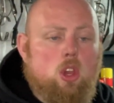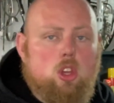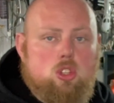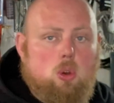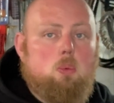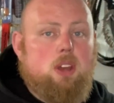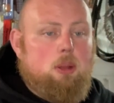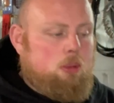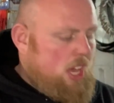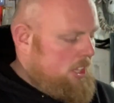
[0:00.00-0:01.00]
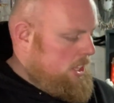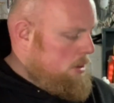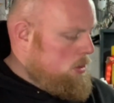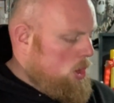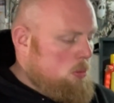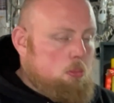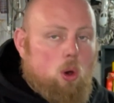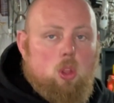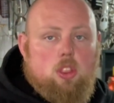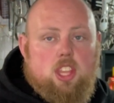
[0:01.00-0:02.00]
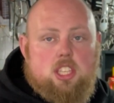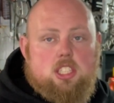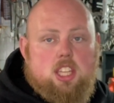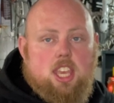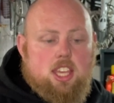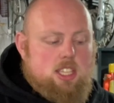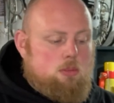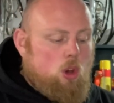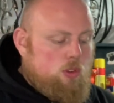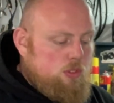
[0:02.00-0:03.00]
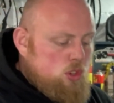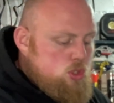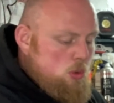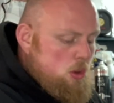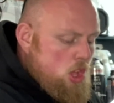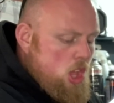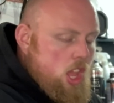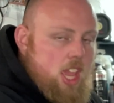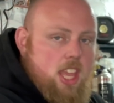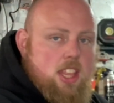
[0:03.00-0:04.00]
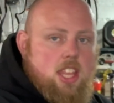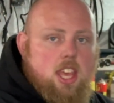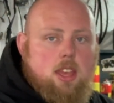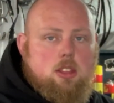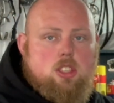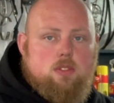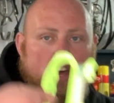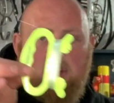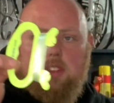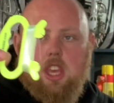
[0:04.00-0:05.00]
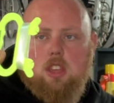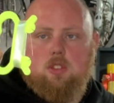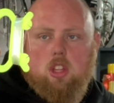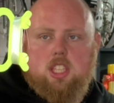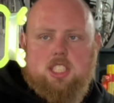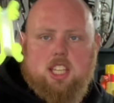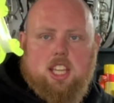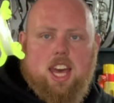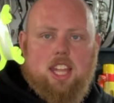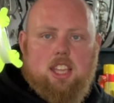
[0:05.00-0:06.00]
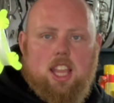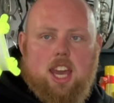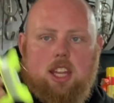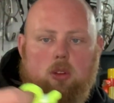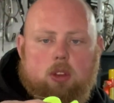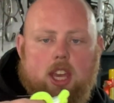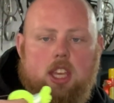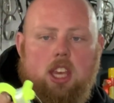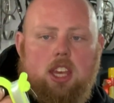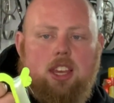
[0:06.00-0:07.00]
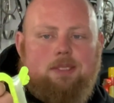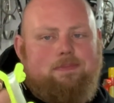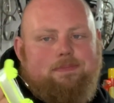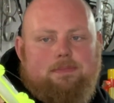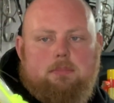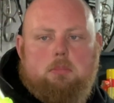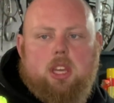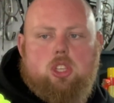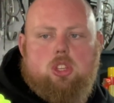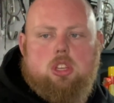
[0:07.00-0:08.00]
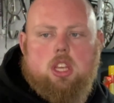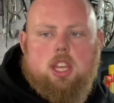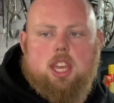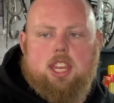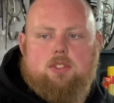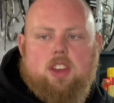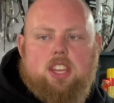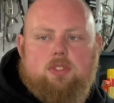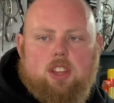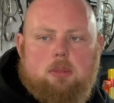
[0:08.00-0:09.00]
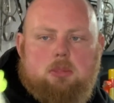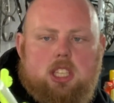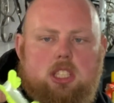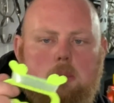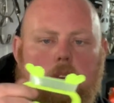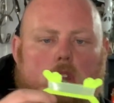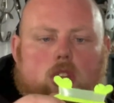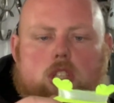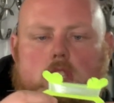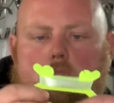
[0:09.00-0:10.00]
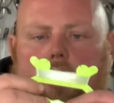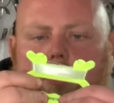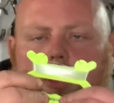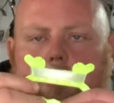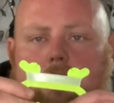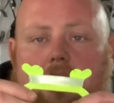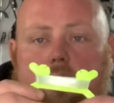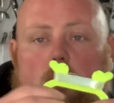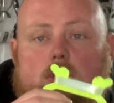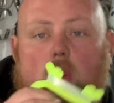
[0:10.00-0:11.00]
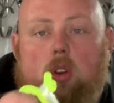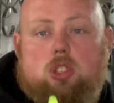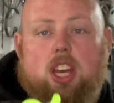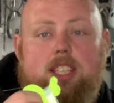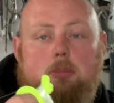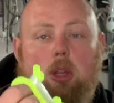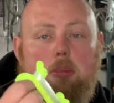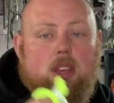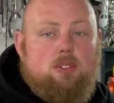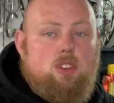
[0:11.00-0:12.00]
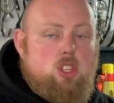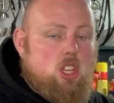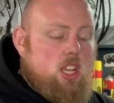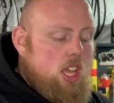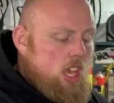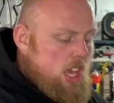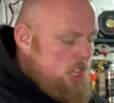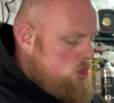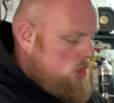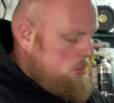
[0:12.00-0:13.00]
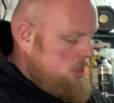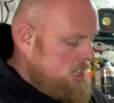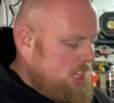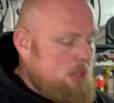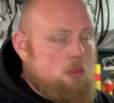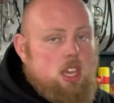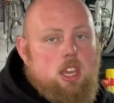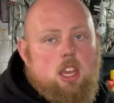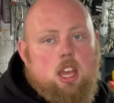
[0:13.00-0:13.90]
So we'll be adding them. But this is the kit I'm going for. So in the survivor kit, you've got this little hand line, okay, which is very flimsy, to be honest. It's quite flimsy. So if you're trying to pull a big fish in, it's going to be a nightmare.